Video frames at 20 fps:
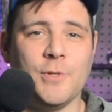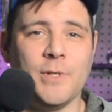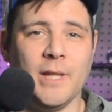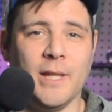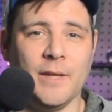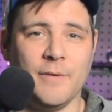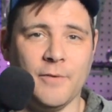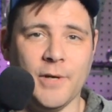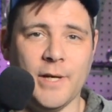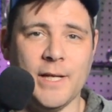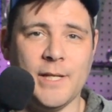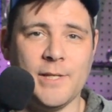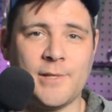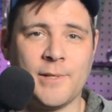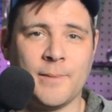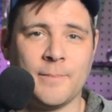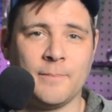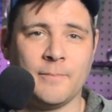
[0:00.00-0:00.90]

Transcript: deliveries.